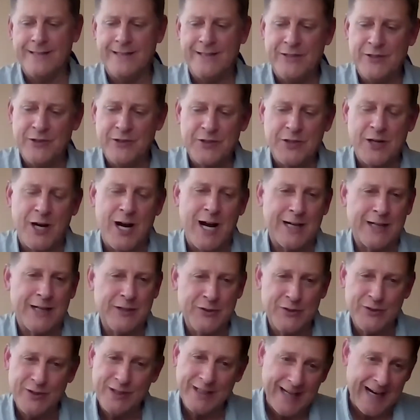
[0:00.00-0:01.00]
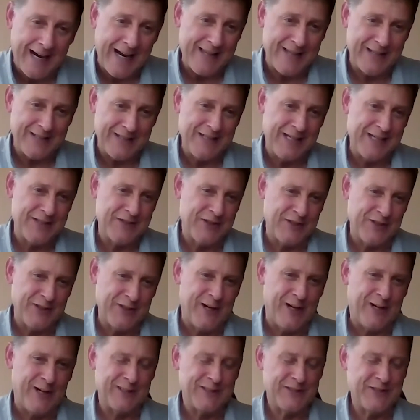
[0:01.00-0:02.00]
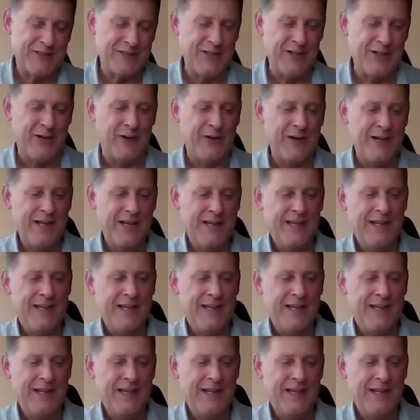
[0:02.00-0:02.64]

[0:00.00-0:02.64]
you're talking to a guy that does it all. So